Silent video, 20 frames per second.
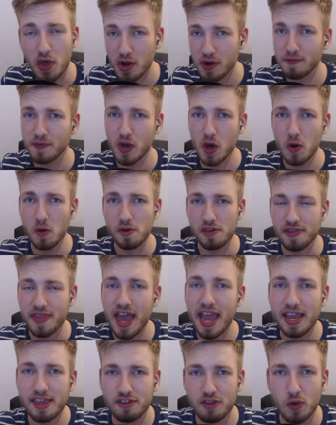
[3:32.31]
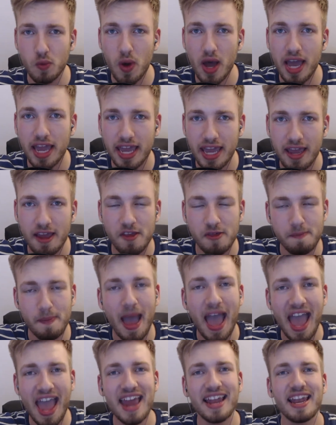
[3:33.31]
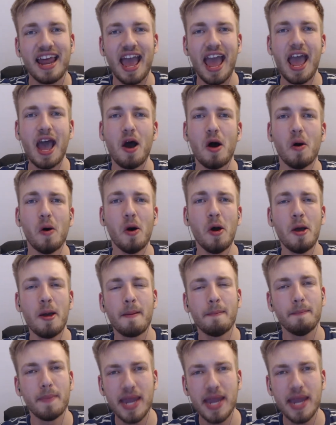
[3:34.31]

And of course, that is the way it has panned out,